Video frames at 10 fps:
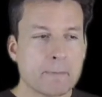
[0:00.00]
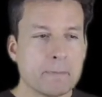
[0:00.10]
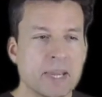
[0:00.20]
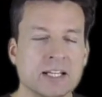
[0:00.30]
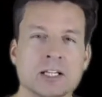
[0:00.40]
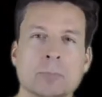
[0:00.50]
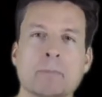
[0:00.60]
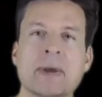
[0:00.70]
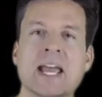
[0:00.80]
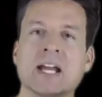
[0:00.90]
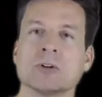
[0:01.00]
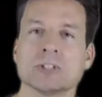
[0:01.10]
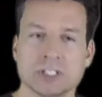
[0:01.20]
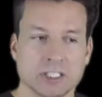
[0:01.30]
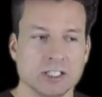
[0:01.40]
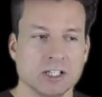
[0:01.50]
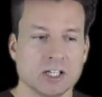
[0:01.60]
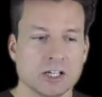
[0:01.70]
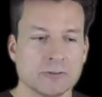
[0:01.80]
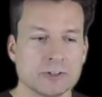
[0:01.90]
made it a parody
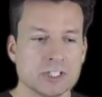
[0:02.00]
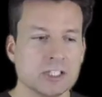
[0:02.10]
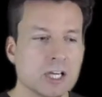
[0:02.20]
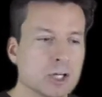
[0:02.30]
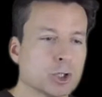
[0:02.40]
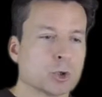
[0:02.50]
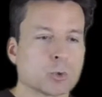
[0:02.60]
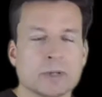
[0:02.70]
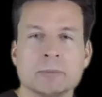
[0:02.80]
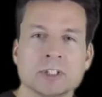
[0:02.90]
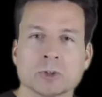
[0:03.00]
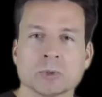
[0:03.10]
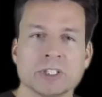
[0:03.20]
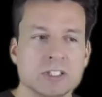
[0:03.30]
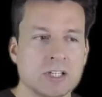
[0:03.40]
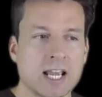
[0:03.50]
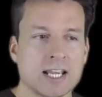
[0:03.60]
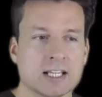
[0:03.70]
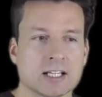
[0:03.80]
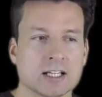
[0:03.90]
of the grim and gritty
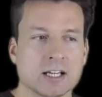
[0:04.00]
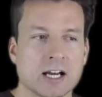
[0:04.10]
take